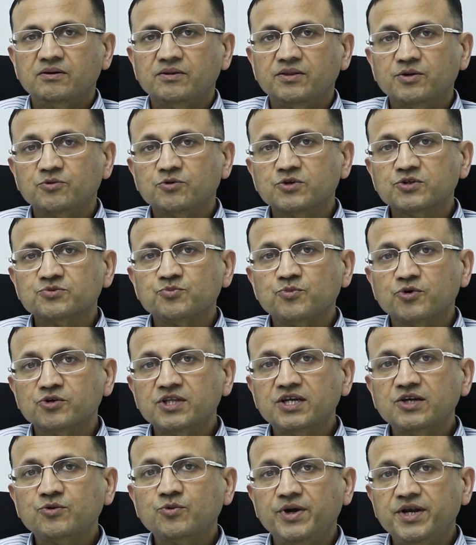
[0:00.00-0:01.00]
There was more
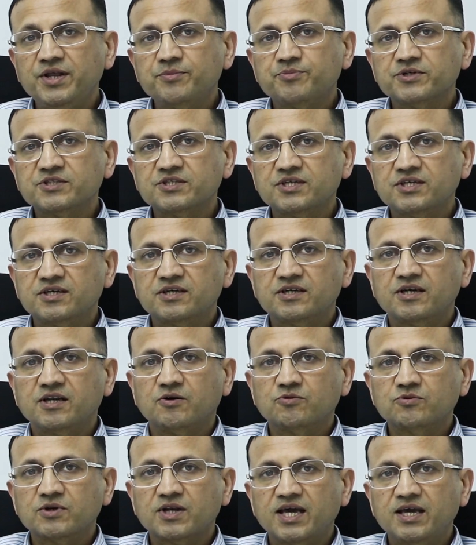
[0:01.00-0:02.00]
than 20%
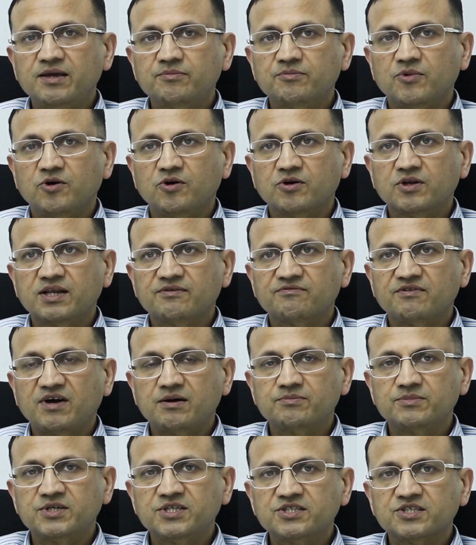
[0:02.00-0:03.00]
downtime on
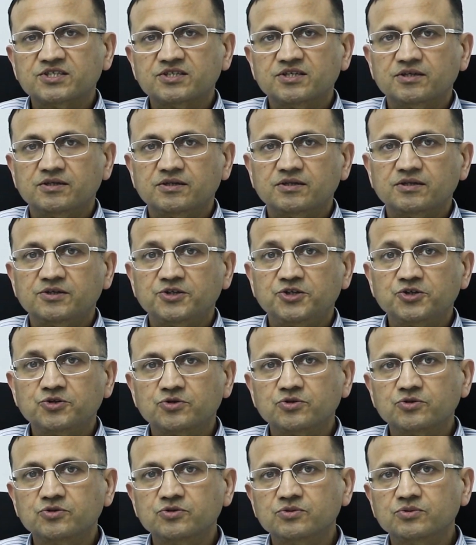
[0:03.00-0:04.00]
environments due
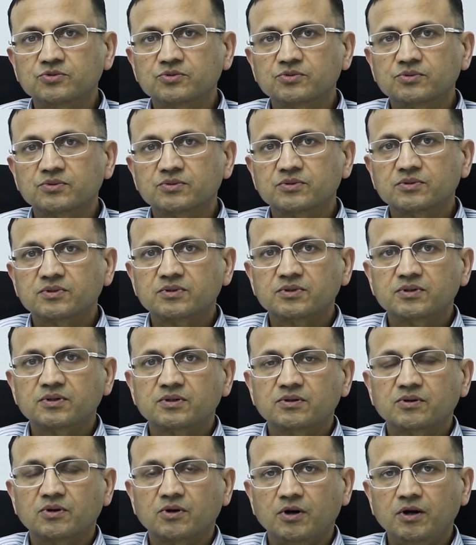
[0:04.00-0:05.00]
to
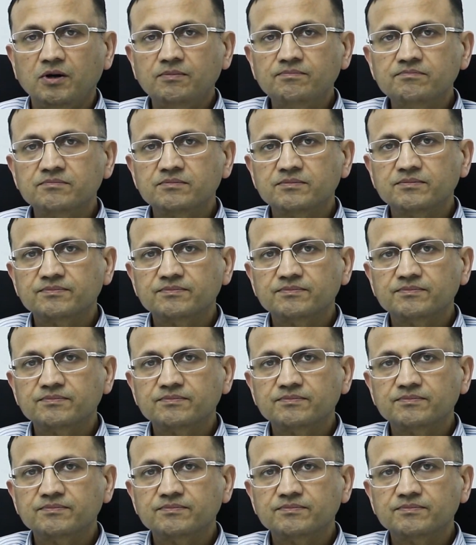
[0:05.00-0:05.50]
COB